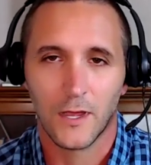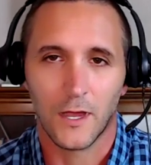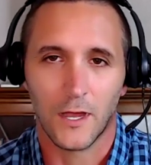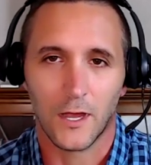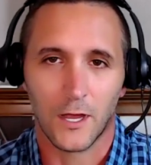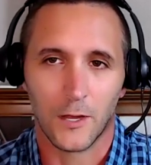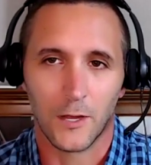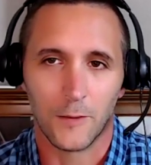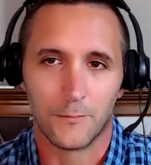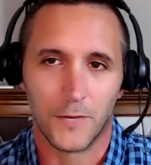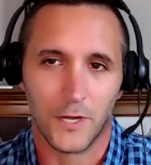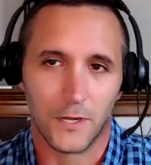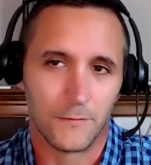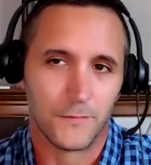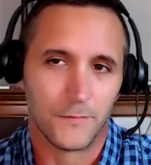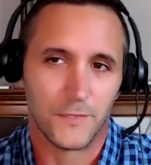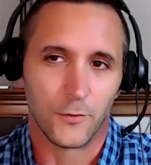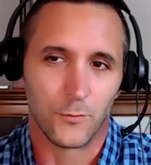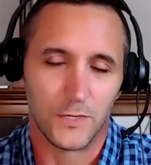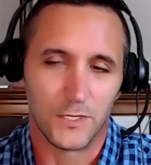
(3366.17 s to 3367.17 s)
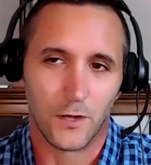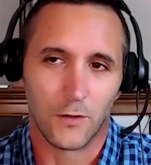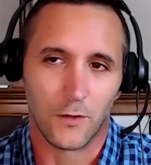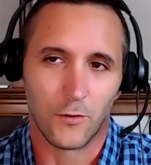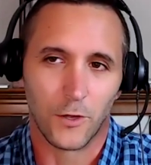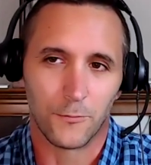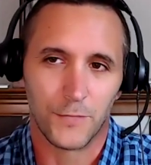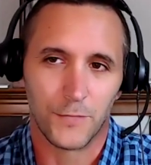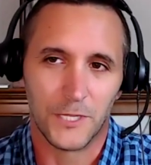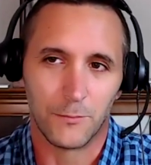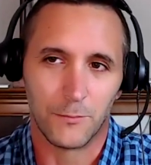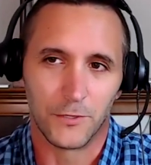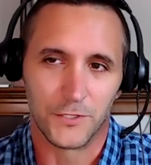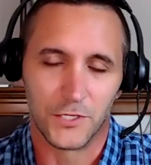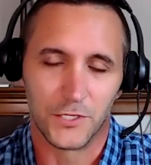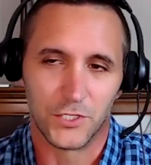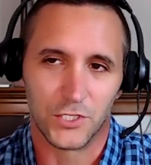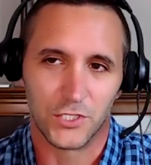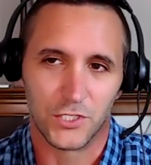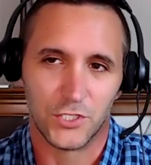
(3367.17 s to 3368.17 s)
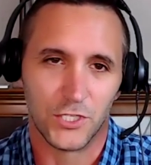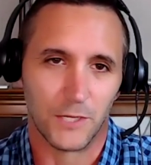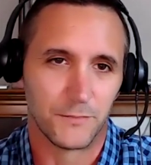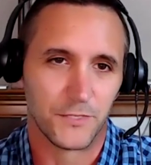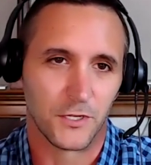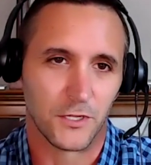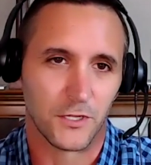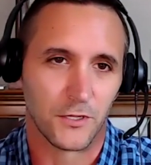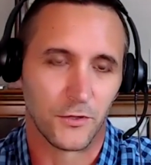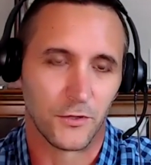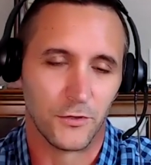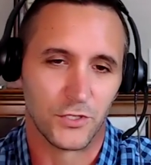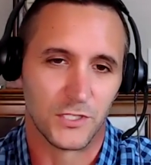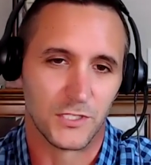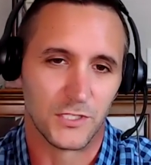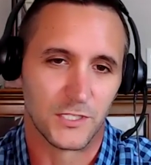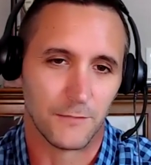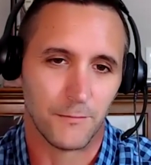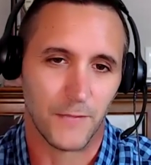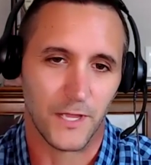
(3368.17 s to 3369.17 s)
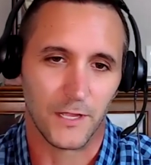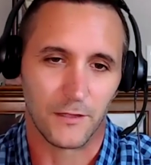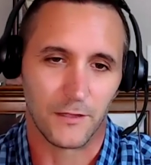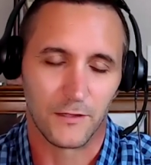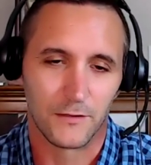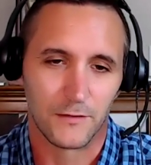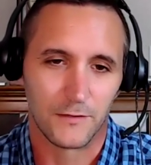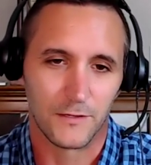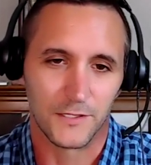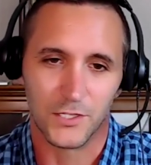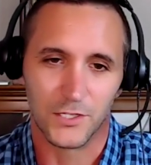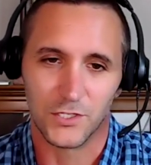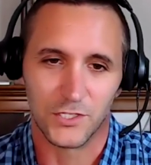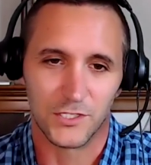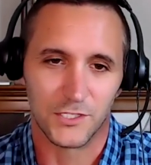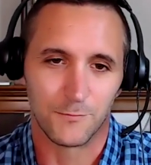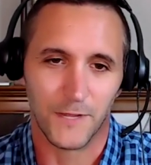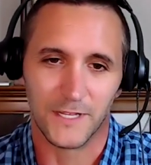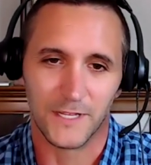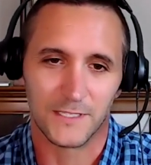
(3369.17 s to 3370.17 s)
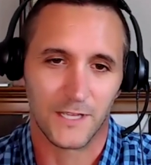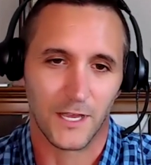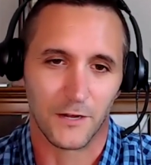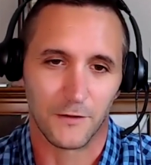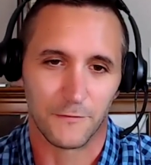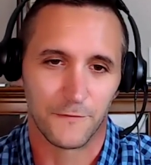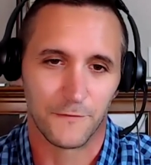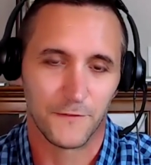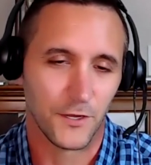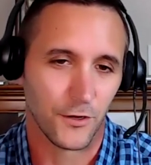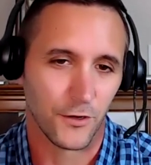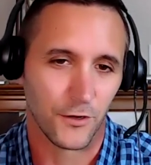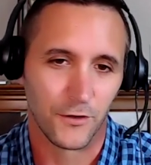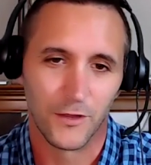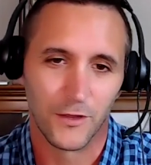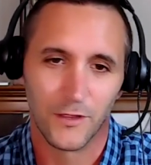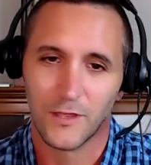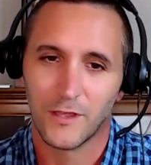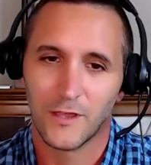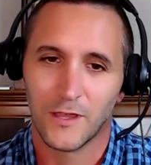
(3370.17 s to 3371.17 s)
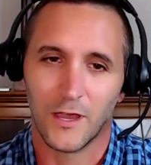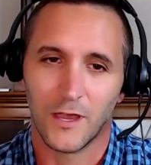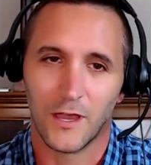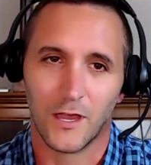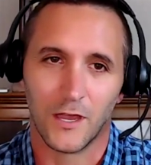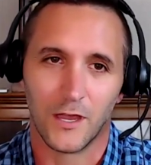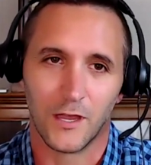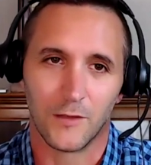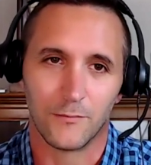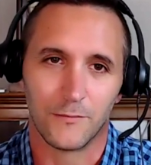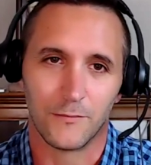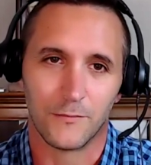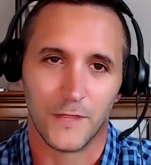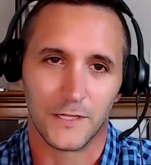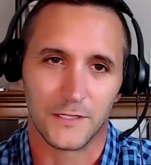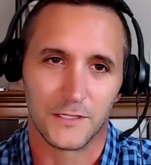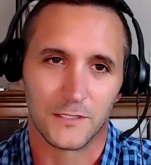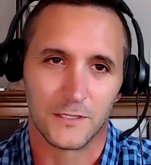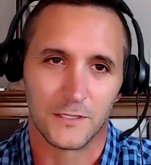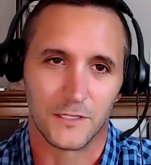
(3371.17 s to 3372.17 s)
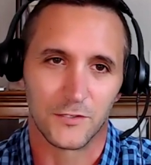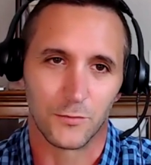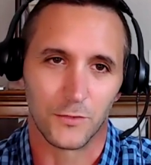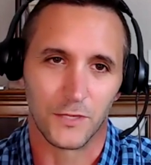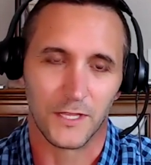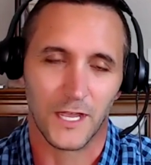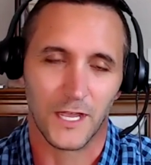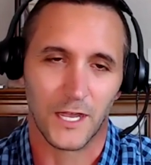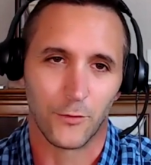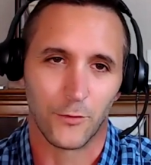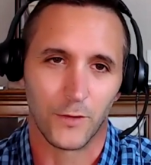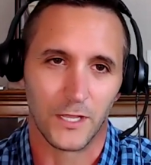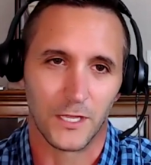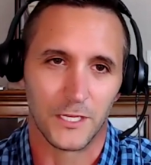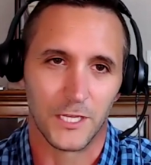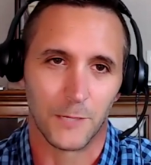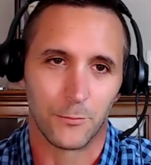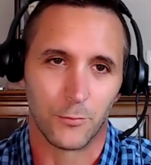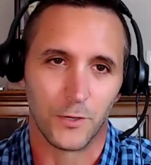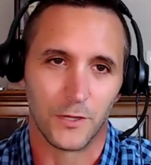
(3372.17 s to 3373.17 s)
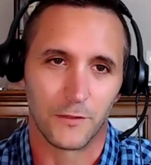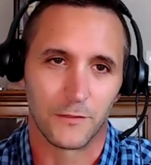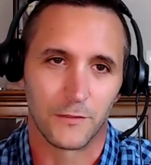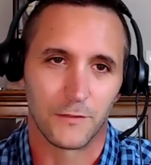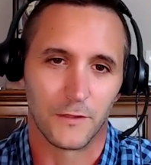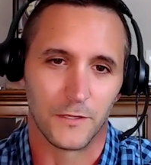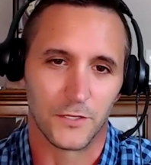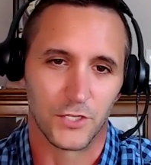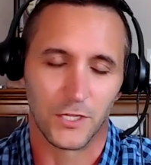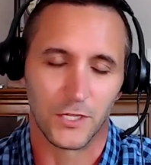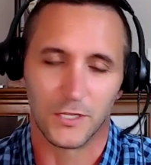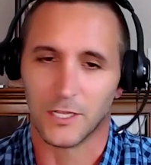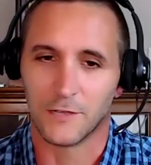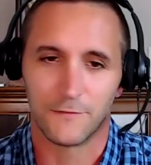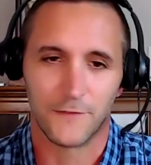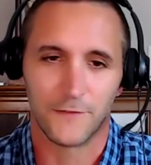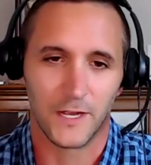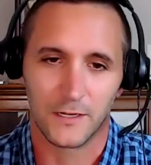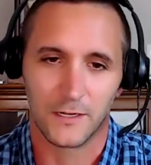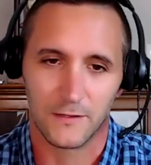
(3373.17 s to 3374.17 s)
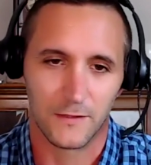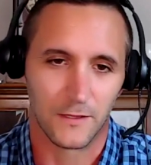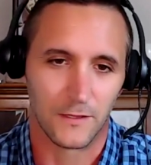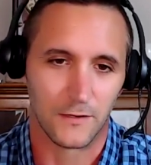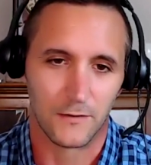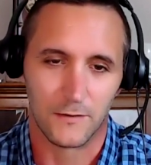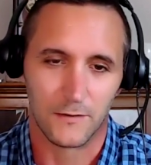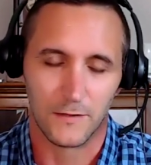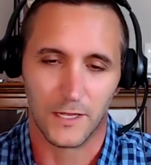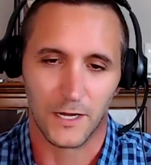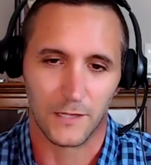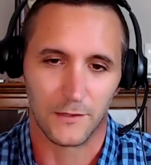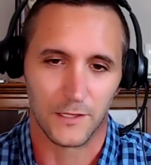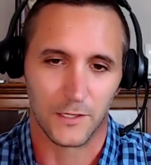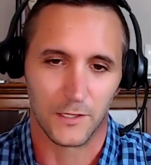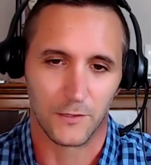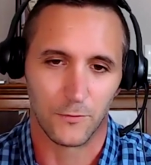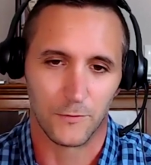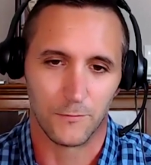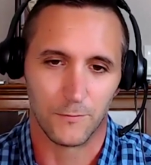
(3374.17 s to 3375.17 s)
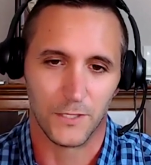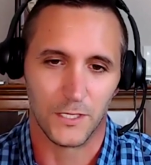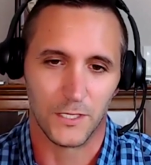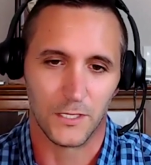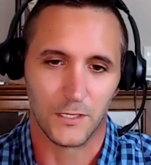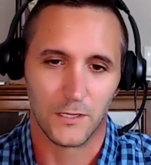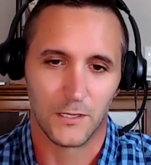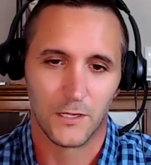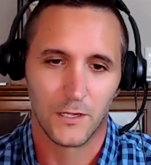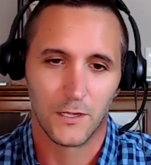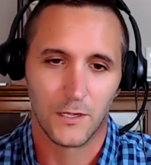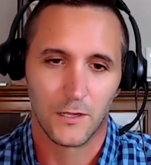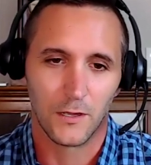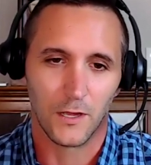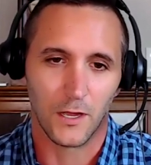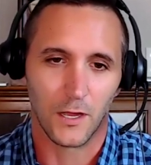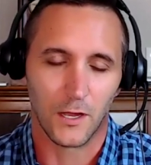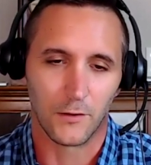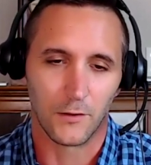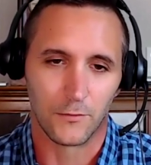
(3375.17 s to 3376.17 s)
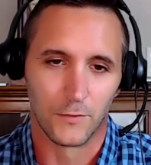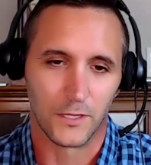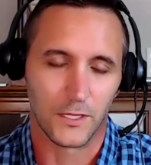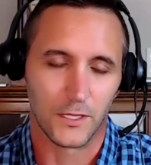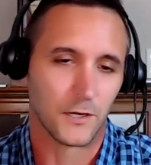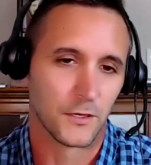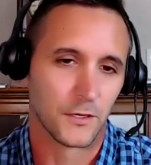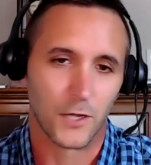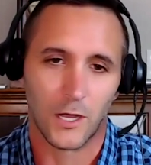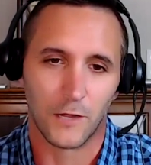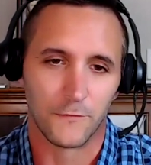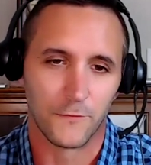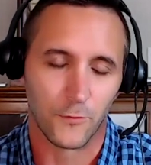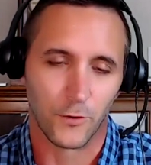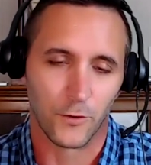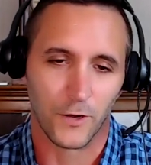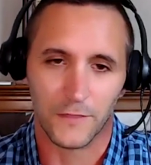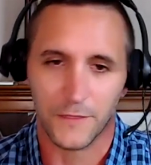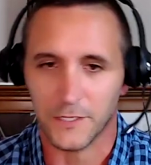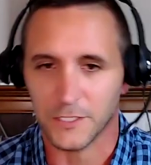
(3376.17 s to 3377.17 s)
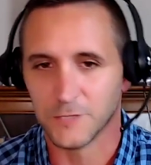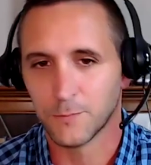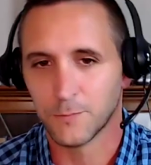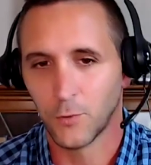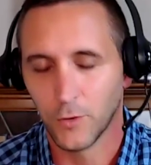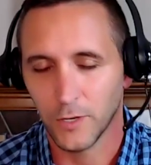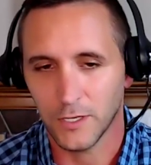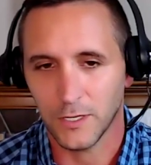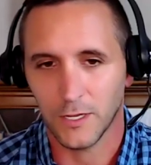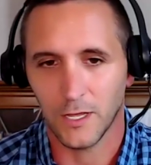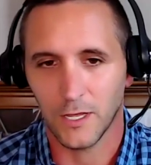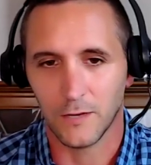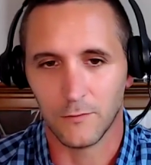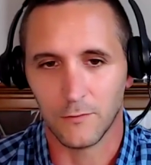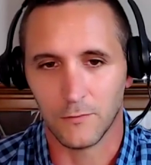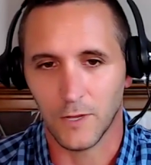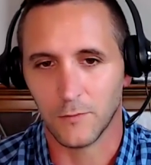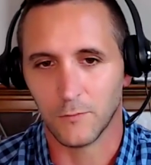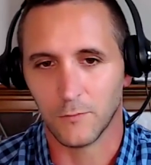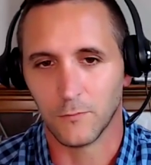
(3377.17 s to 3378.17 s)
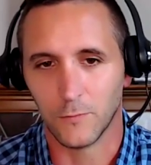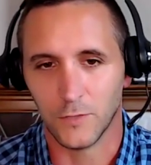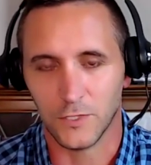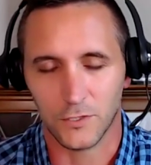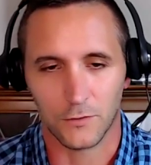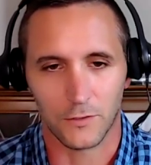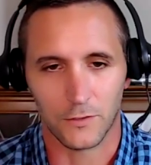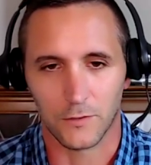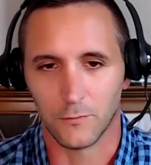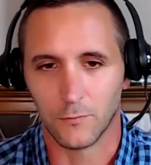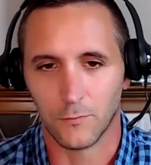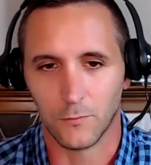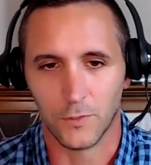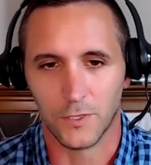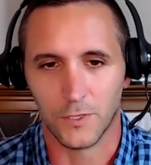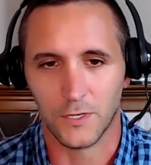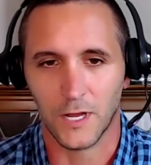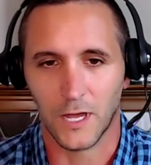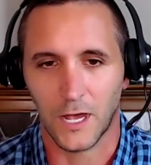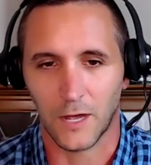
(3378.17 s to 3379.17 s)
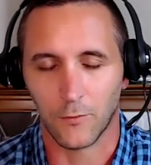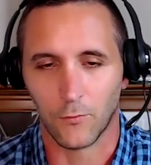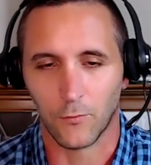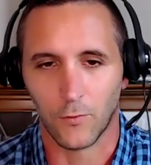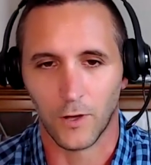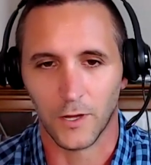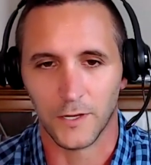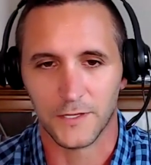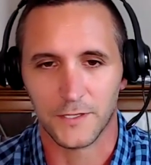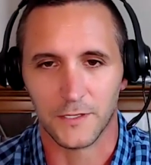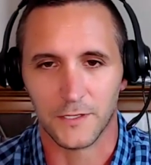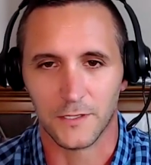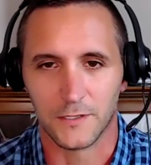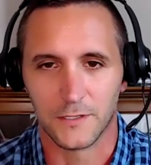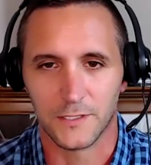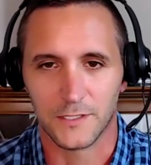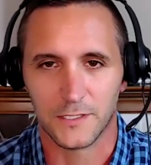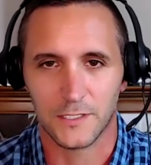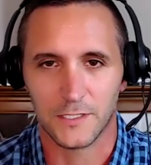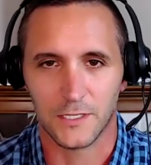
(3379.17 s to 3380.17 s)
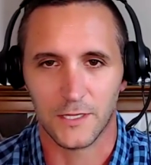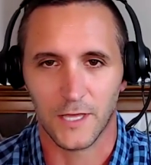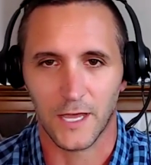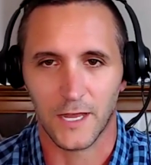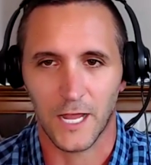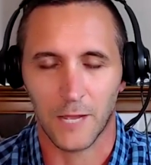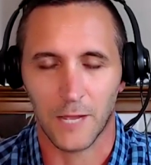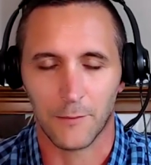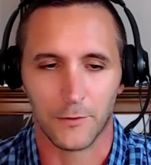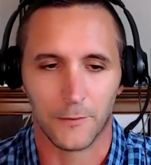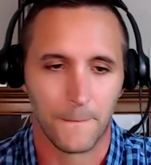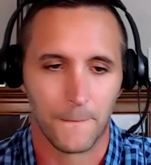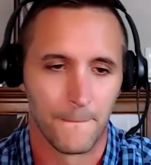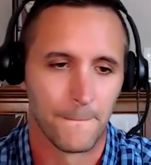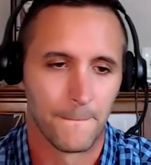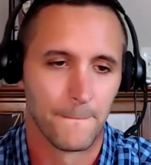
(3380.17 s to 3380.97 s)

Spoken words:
But we don't want people to just jump to conclusions and make decisions based out of fear. That's really how we end up with a chilling effect that I think would be really uncalled for at this point, and we certainly would not want to see that happen.